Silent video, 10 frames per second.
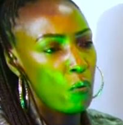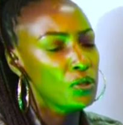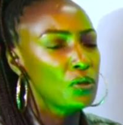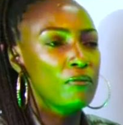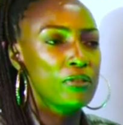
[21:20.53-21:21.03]

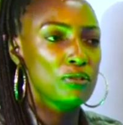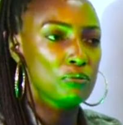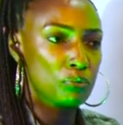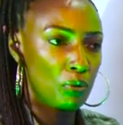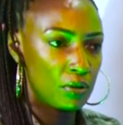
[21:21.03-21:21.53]
Which of
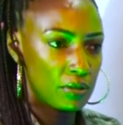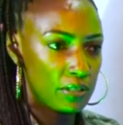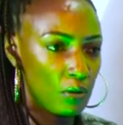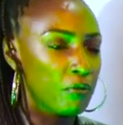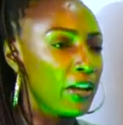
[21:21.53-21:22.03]
these
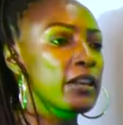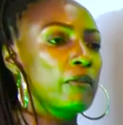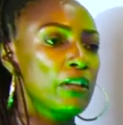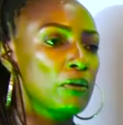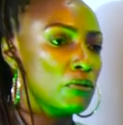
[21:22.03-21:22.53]
roles, of any
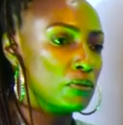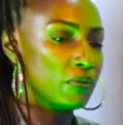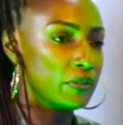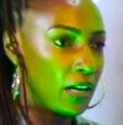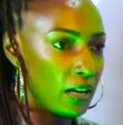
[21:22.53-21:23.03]
of the roles
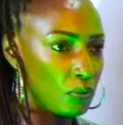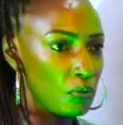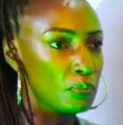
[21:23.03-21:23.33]
you've done,